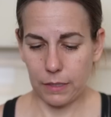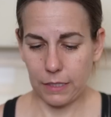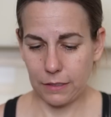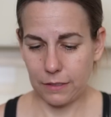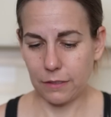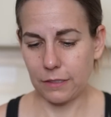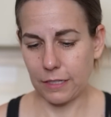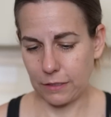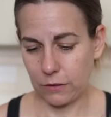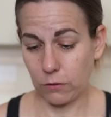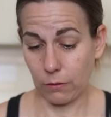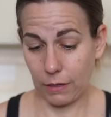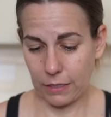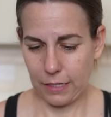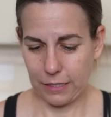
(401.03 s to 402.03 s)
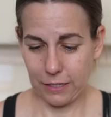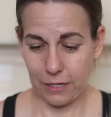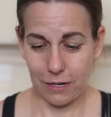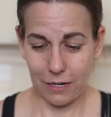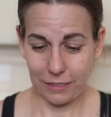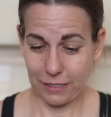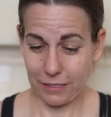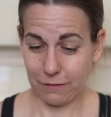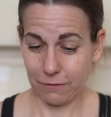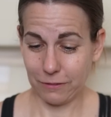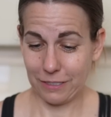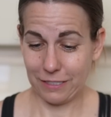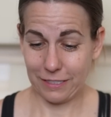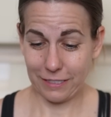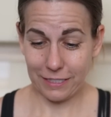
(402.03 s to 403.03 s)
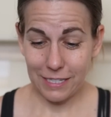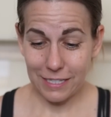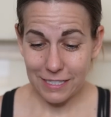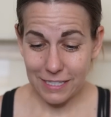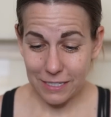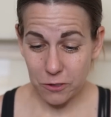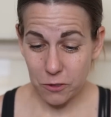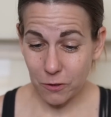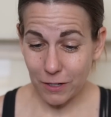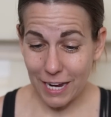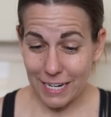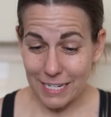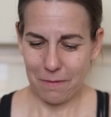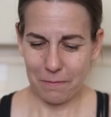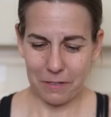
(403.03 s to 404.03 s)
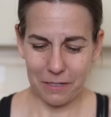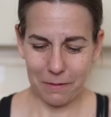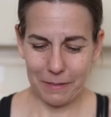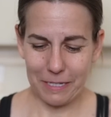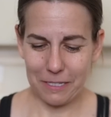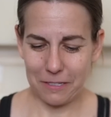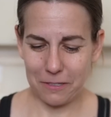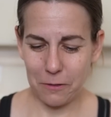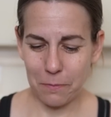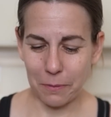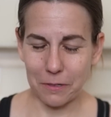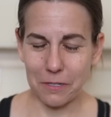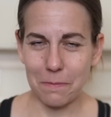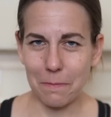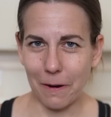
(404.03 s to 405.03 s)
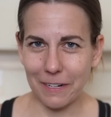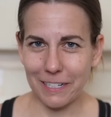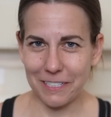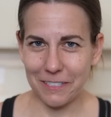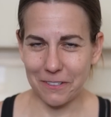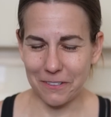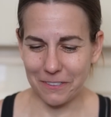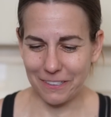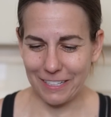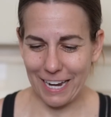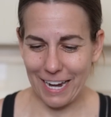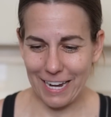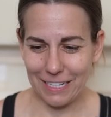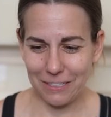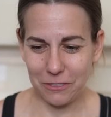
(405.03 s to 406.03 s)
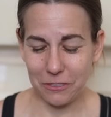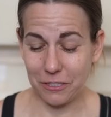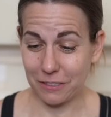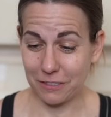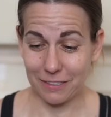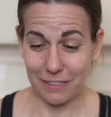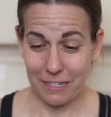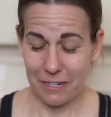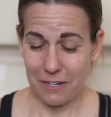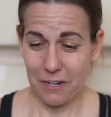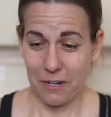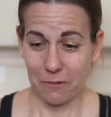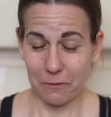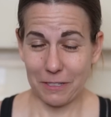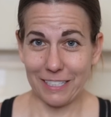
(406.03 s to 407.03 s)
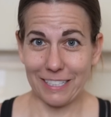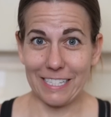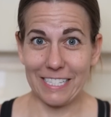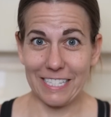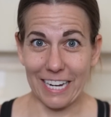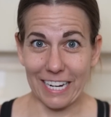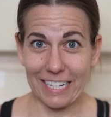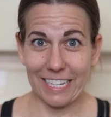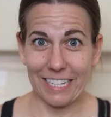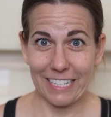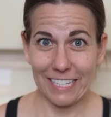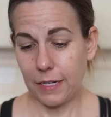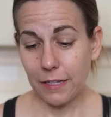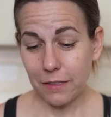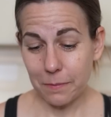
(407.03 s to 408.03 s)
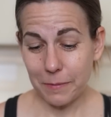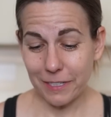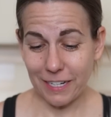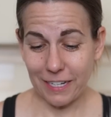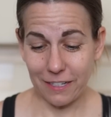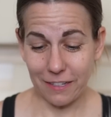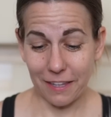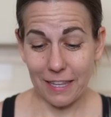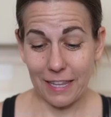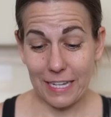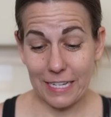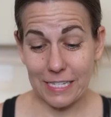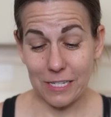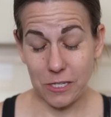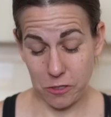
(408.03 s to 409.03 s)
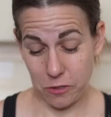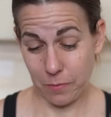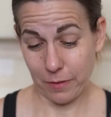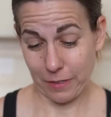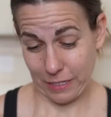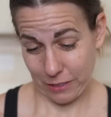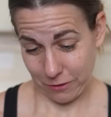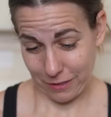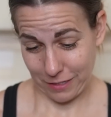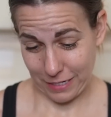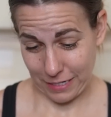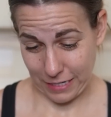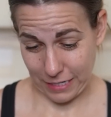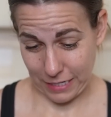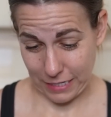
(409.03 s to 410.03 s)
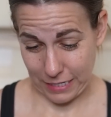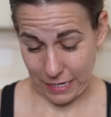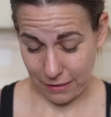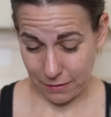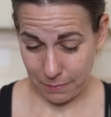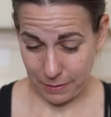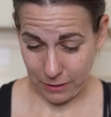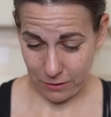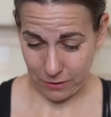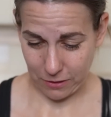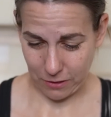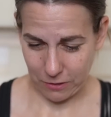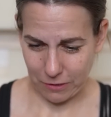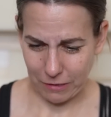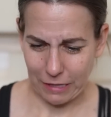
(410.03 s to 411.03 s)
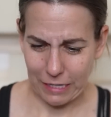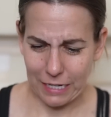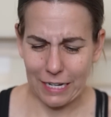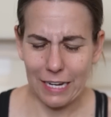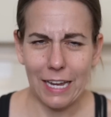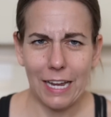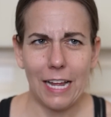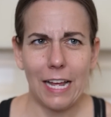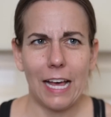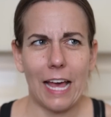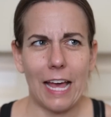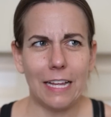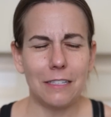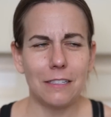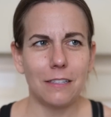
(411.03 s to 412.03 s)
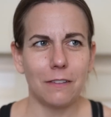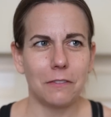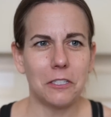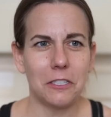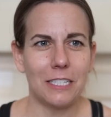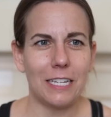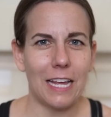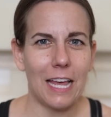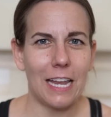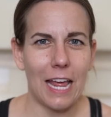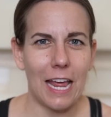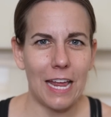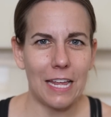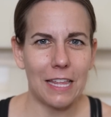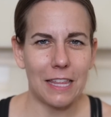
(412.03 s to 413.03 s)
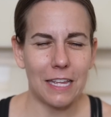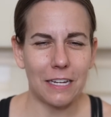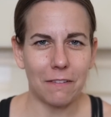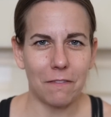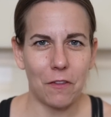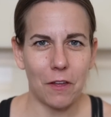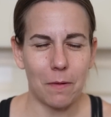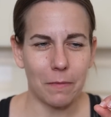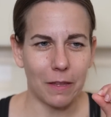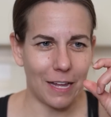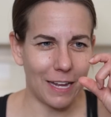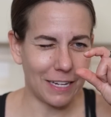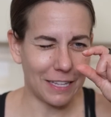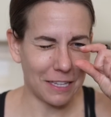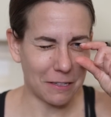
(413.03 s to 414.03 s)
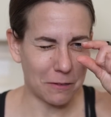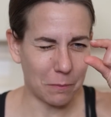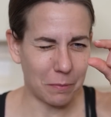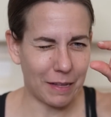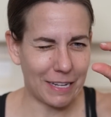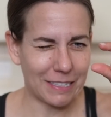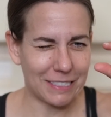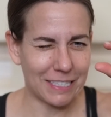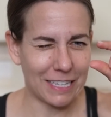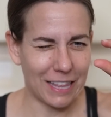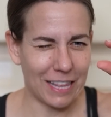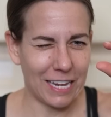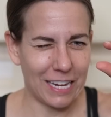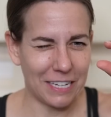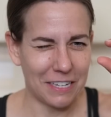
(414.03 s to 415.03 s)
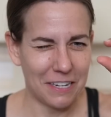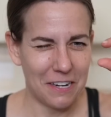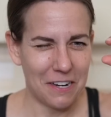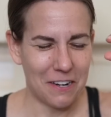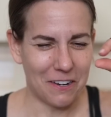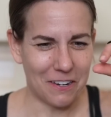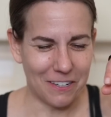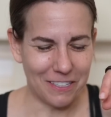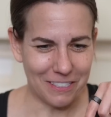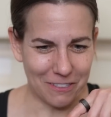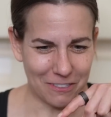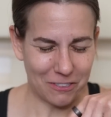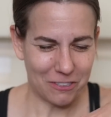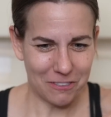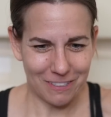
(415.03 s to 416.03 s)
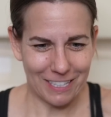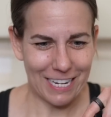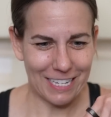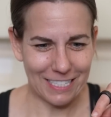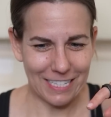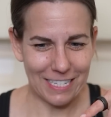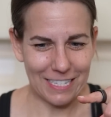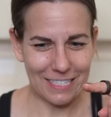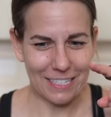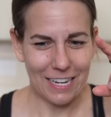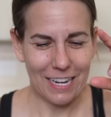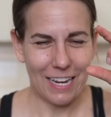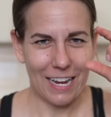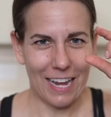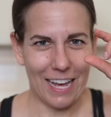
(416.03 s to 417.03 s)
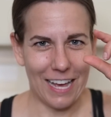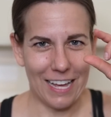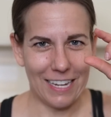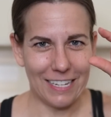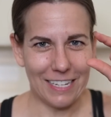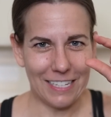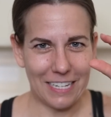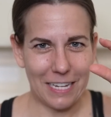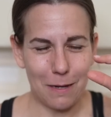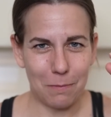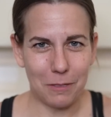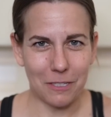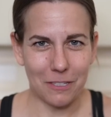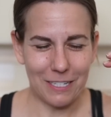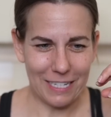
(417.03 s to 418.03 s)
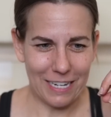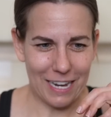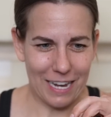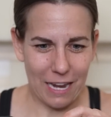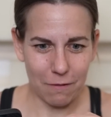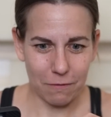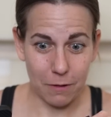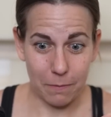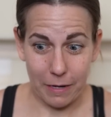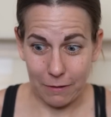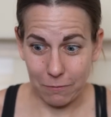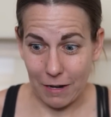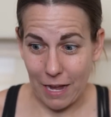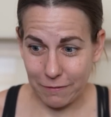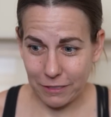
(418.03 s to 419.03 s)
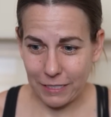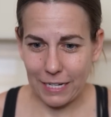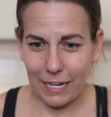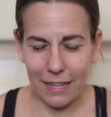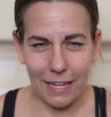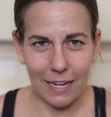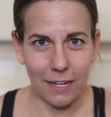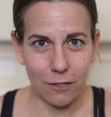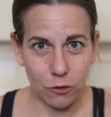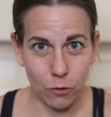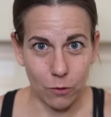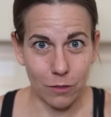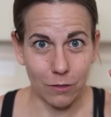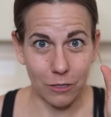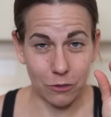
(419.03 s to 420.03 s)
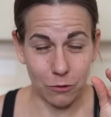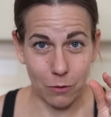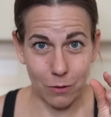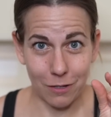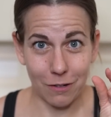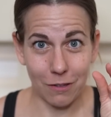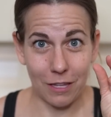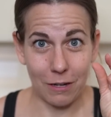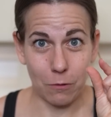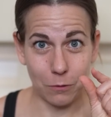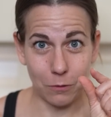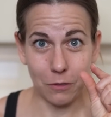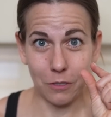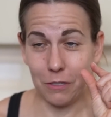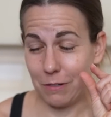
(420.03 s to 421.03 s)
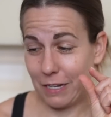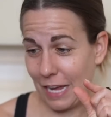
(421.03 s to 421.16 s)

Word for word: but they still say it's great. And cognitive resilience is great. I'm gonna be super smart into old age, just really sick. Telomere health. This is super interesting. Telomeres are the ends of your DNA. Think of them like the little plastic thing on your shoelaces, and it keeps your DNA from unraveling, and they get shorter and shorter the older you